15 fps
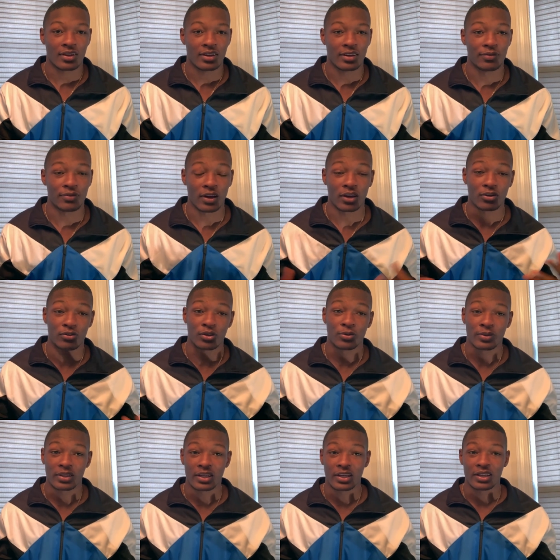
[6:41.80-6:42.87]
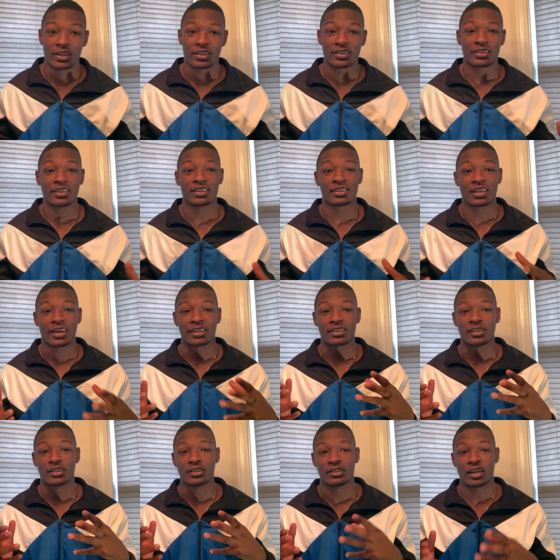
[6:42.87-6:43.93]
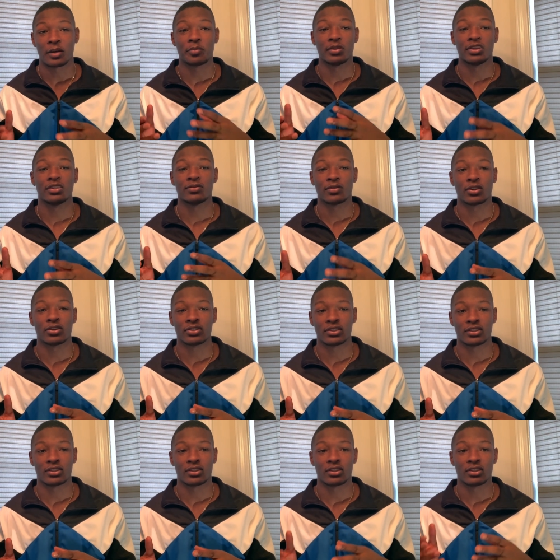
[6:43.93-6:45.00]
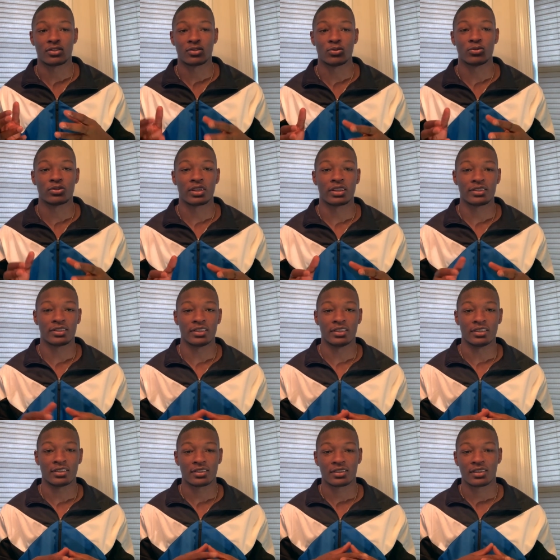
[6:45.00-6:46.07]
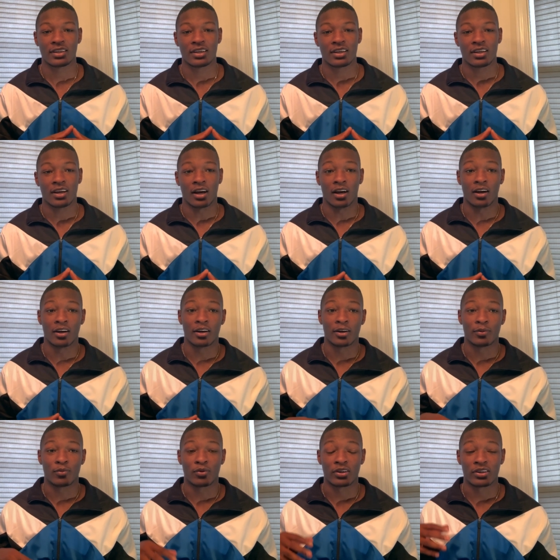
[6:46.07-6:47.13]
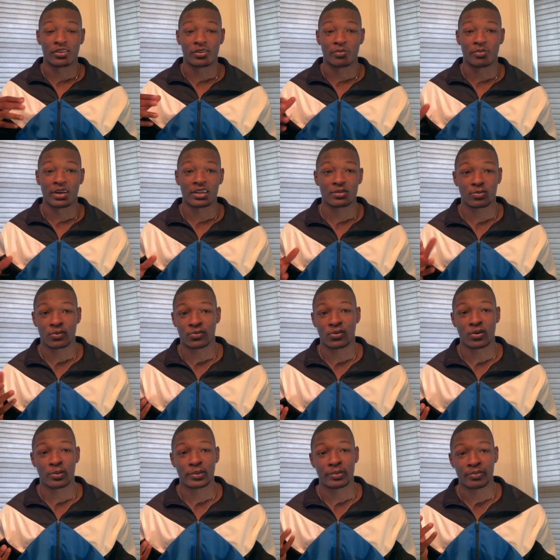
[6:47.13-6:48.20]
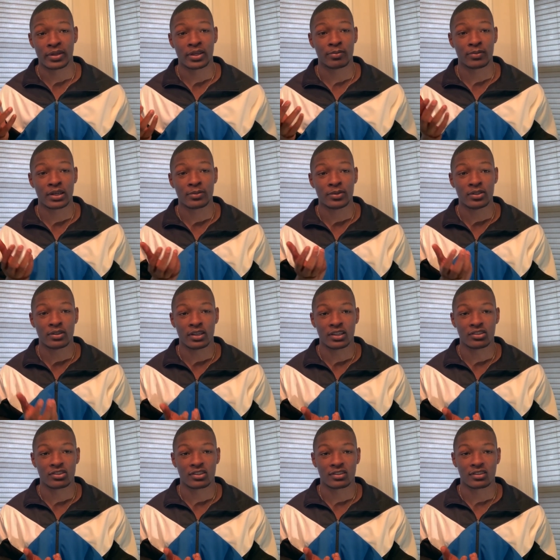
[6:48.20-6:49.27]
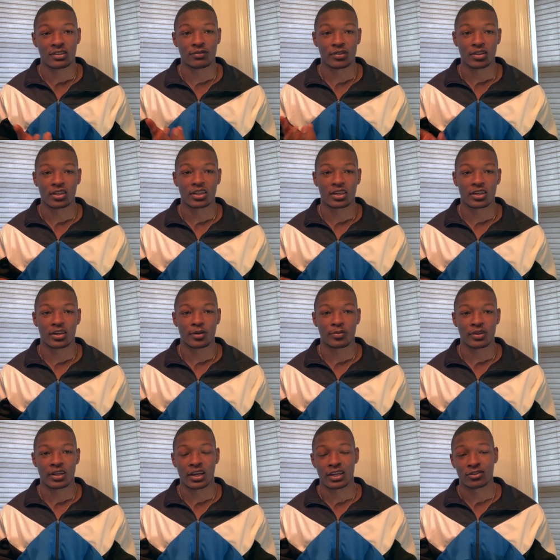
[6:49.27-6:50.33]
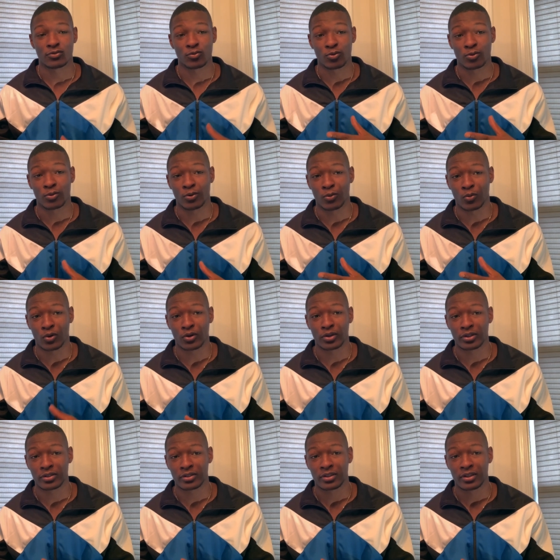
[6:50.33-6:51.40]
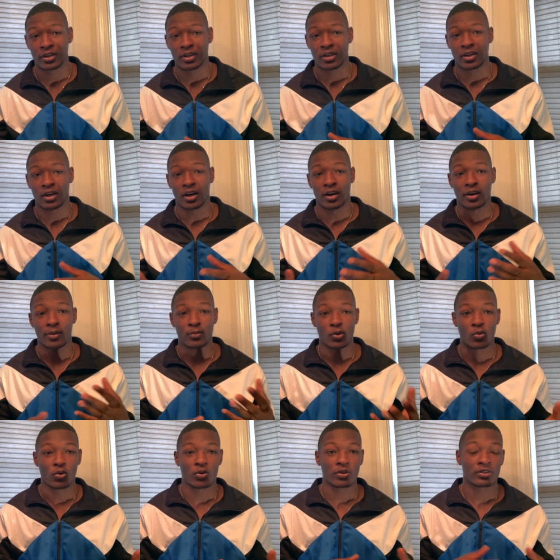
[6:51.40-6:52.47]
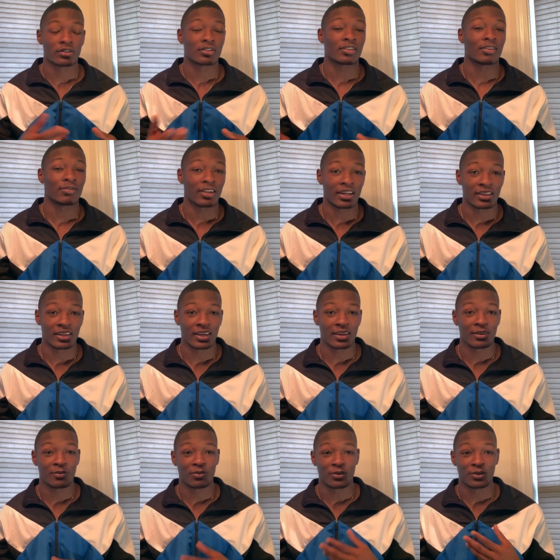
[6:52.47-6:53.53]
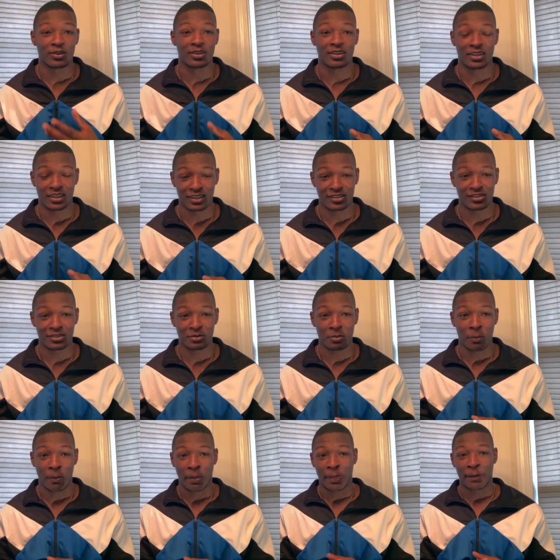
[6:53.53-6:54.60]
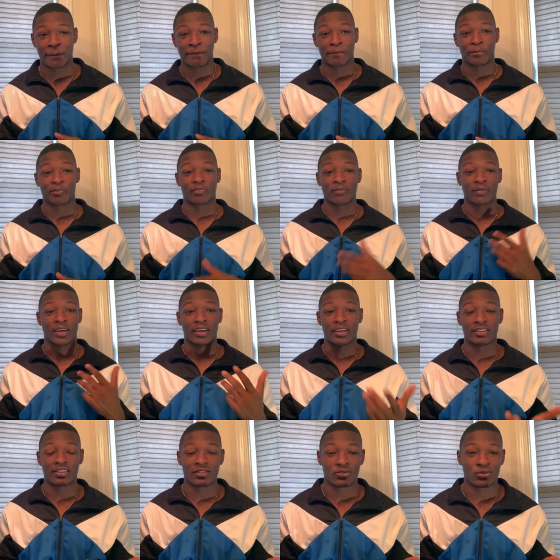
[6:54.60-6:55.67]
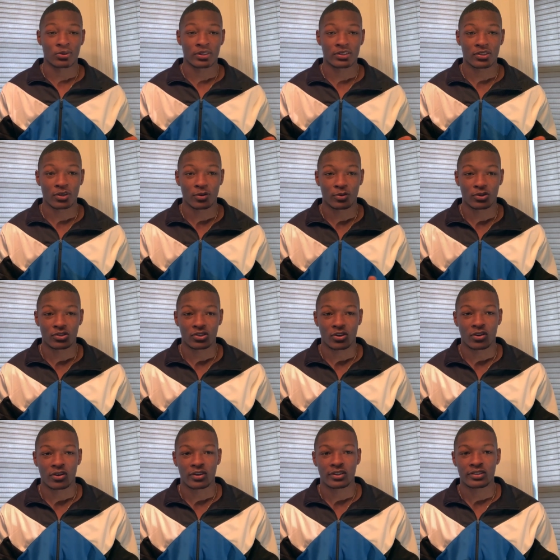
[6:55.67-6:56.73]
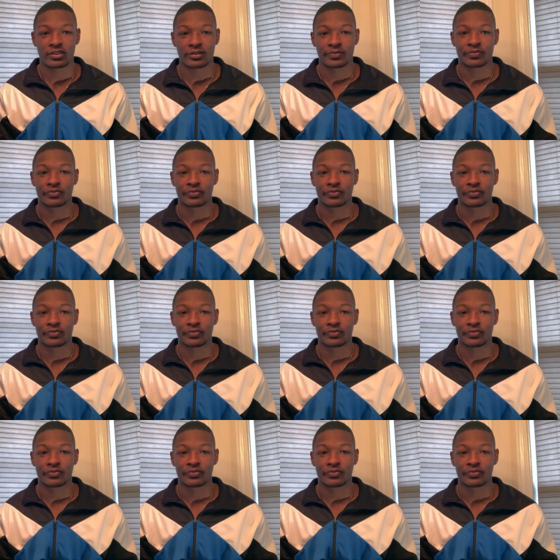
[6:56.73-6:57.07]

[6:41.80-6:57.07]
If y'all don't know what that is, it's like the Japanese version of the 2JZ um, one of the best performing BMW engines. If you look it up, it has won um, awards and stuff like that for the engine. It's a twin turbocharged.